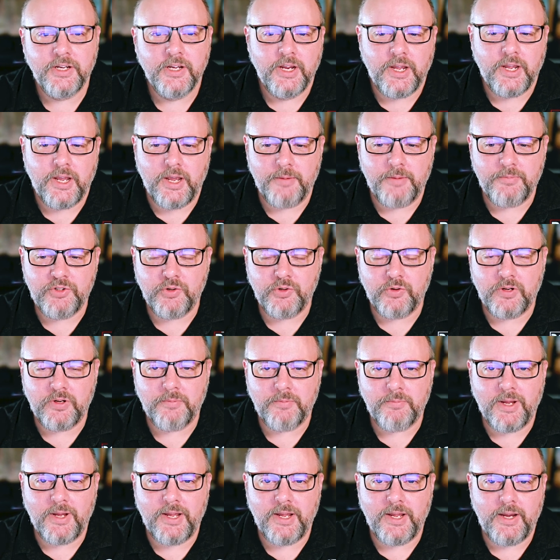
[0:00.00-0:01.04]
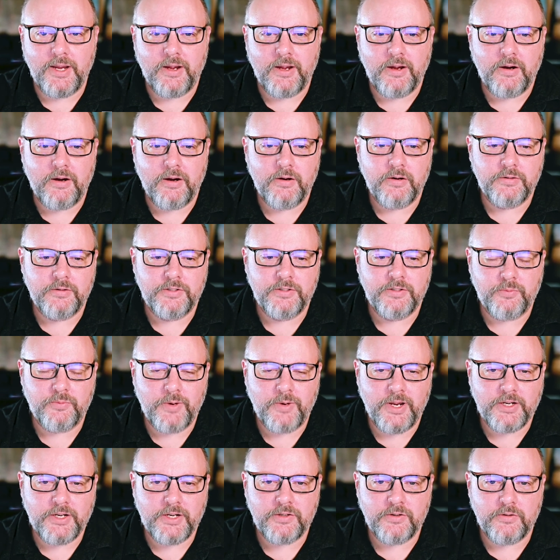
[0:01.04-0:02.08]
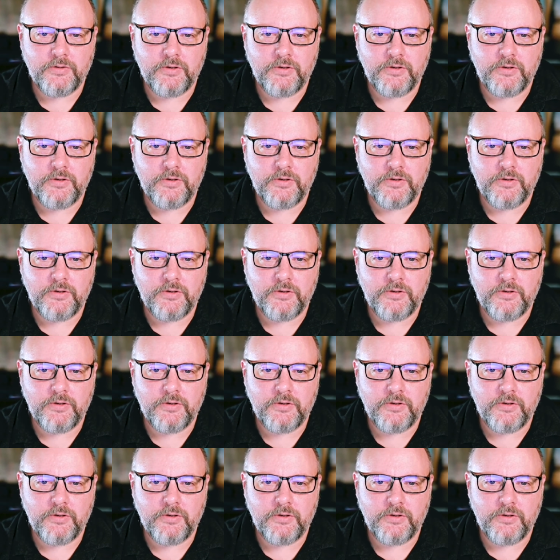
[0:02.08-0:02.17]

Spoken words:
I'm joined by our Director